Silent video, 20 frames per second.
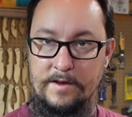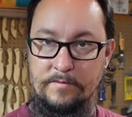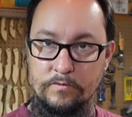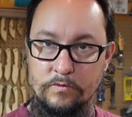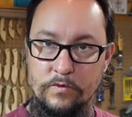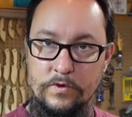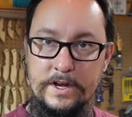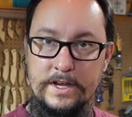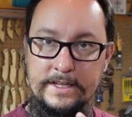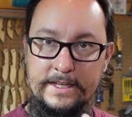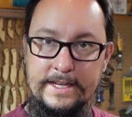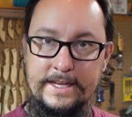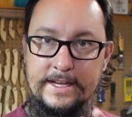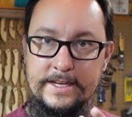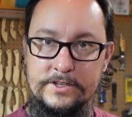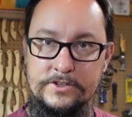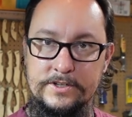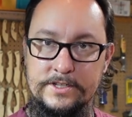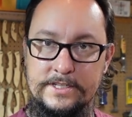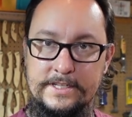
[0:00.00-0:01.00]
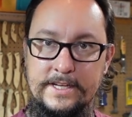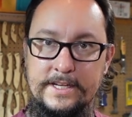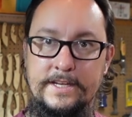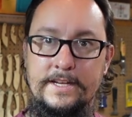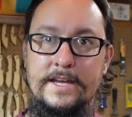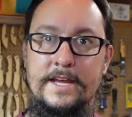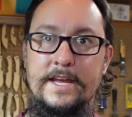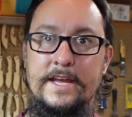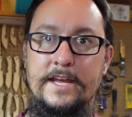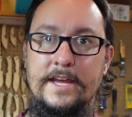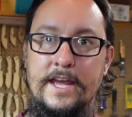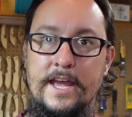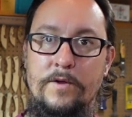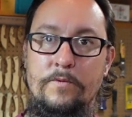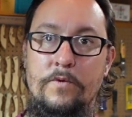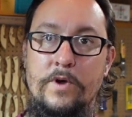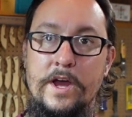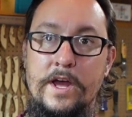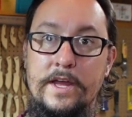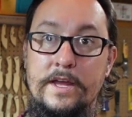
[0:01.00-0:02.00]
I'm really interested
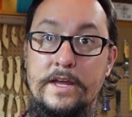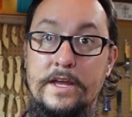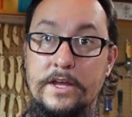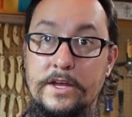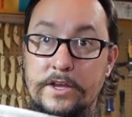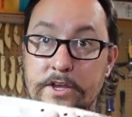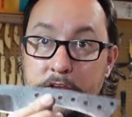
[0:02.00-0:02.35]
in what